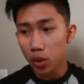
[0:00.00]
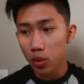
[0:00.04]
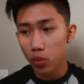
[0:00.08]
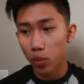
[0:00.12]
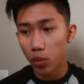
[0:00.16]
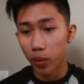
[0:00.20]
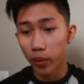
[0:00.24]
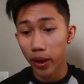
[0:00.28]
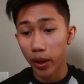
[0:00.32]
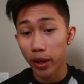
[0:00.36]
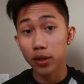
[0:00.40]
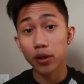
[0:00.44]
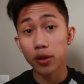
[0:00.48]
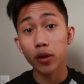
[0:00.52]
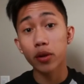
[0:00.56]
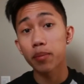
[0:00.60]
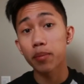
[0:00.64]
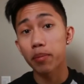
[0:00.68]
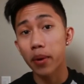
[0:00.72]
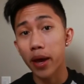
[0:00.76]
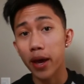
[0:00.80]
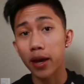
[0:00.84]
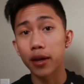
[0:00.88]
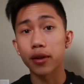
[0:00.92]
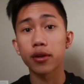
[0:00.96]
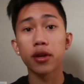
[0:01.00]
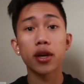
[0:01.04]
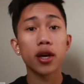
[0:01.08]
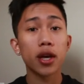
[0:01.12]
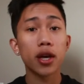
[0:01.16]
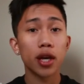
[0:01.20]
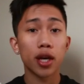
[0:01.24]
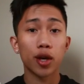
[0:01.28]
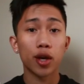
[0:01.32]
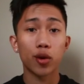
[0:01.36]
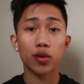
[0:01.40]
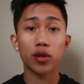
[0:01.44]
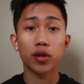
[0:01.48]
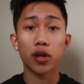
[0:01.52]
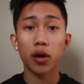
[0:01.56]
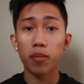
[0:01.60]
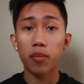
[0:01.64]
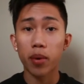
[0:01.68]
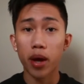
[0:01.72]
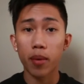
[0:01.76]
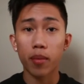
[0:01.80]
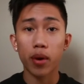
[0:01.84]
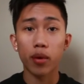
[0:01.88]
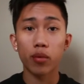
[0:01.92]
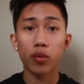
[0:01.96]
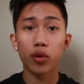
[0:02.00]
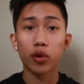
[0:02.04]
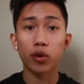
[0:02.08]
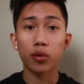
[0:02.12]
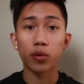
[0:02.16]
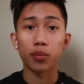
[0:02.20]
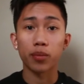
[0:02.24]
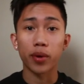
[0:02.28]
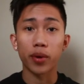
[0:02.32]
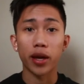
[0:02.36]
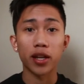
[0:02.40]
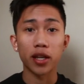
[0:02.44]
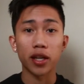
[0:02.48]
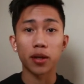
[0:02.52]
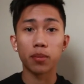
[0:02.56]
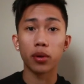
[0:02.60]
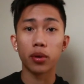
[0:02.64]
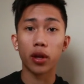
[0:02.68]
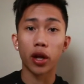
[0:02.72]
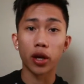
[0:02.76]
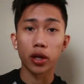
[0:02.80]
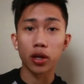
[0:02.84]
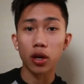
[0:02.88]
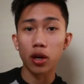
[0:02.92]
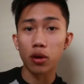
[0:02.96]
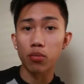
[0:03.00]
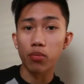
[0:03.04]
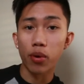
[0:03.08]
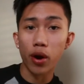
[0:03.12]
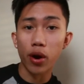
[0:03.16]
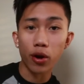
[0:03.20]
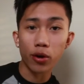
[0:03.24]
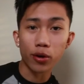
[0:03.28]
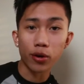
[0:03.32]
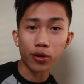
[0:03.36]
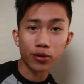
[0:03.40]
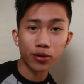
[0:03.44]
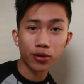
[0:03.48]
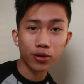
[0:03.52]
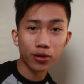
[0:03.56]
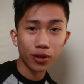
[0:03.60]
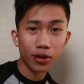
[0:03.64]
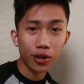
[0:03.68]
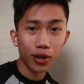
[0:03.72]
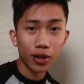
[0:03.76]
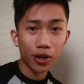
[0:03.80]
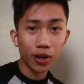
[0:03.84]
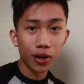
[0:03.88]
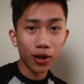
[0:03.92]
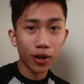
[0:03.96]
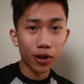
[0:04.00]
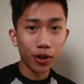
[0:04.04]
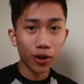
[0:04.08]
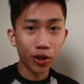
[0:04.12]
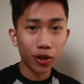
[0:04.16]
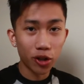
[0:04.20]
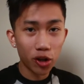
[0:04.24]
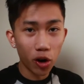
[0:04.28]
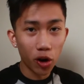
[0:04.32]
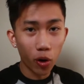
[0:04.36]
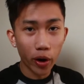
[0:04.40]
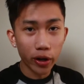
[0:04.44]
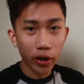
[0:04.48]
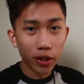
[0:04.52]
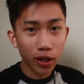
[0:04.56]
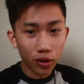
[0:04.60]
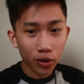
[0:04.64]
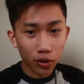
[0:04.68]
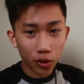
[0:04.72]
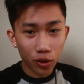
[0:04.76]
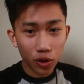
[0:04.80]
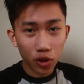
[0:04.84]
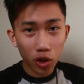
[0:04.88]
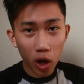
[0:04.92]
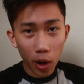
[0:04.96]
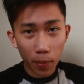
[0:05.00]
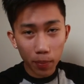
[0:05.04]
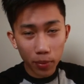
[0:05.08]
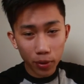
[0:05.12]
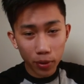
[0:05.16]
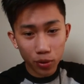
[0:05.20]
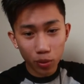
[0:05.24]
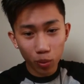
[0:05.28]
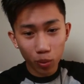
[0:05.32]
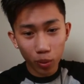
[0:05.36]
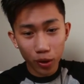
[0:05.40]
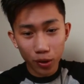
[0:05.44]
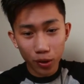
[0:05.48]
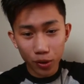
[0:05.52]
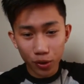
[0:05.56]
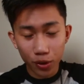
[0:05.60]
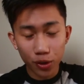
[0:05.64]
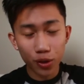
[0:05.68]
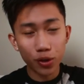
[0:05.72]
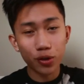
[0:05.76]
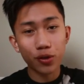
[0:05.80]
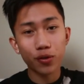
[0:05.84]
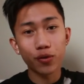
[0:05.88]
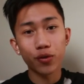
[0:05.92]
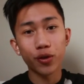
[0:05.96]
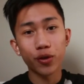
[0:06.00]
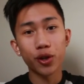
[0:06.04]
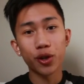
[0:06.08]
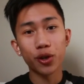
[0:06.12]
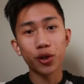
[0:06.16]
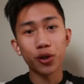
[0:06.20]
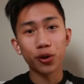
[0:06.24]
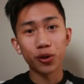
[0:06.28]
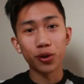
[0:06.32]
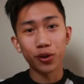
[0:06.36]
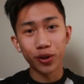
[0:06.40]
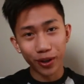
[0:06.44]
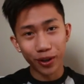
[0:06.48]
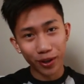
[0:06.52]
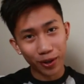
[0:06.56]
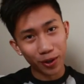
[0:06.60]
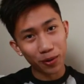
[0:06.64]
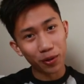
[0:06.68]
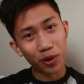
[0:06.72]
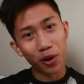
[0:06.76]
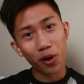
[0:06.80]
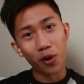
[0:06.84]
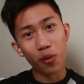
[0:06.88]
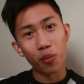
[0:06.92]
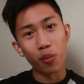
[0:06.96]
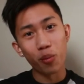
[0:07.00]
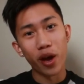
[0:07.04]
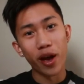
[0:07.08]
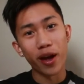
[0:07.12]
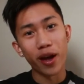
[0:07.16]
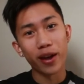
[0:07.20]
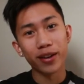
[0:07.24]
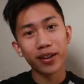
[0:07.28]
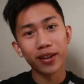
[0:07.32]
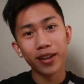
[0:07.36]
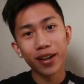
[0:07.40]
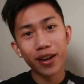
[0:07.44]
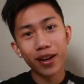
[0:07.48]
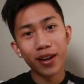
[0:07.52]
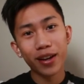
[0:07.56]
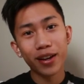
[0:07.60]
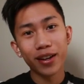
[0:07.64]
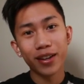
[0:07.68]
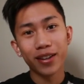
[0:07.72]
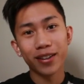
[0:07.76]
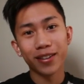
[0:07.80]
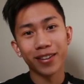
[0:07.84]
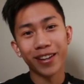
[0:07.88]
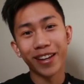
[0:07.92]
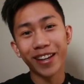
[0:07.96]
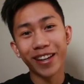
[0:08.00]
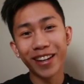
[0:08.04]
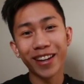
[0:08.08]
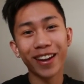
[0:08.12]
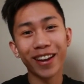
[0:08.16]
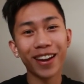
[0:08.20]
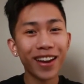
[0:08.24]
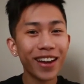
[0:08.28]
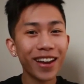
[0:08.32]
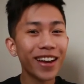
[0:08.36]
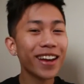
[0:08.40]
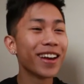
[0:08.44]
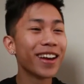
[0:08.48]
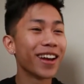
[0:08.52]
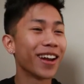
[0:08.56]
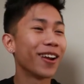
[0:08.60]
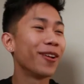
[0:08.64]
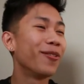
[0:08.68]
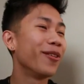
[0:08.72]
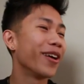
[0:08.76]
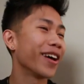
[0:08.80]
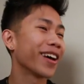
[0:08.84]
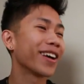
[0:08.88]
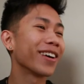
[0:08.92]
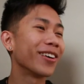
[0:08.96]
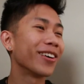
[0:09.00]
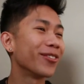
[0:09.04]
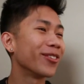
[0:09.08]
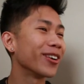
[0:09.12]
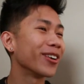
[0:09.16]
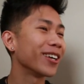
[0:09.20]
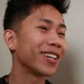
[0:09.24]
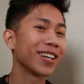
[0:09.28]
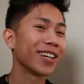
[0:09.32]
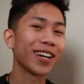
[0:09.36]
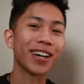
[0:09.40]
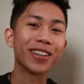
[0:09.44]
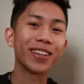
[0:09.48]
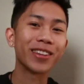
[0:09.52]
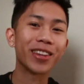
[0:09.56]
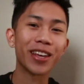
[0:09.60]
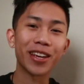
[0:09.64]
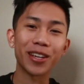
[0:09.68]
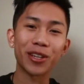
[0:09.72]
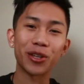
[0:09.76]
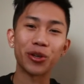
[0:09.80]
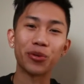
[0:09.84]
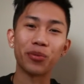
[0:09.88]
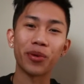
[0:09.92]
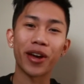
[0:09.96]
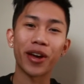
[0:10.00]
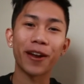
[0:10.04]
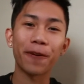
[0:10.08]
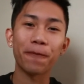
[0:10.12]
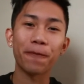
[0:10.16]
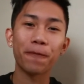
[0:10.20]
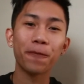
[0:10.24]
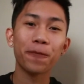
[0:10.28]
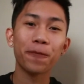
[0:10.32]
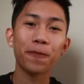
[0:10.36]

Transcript: when we had to go to bed, he would come by my room and he'd be like, hey Paris, here you go, I got the sharpest ones just for you, here you go, man. I'm like, oh my god, thank you, man.